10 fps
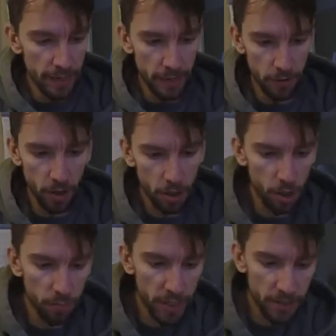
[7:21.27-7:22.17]
Now, not
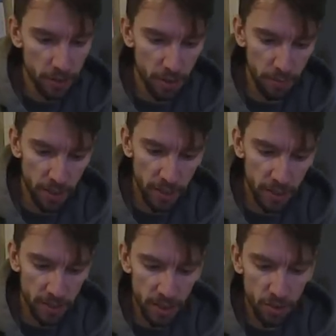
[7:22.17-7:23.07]
all blades are going to be like
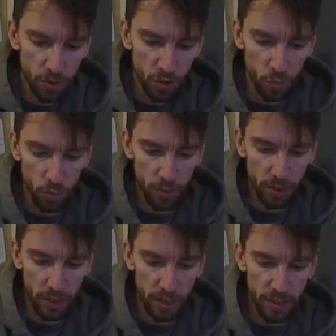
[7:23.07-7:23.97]
this. This one's
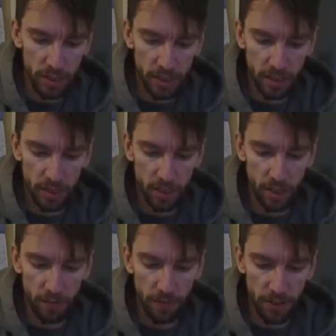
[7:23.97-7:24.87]
really easy because it's
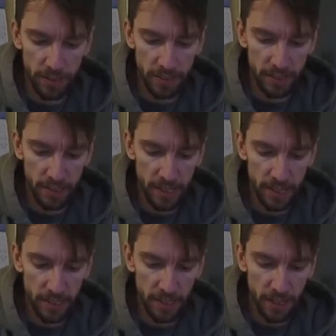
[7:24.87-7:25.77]
got a very
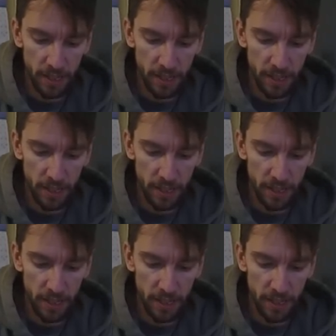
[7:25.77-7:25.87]
distinct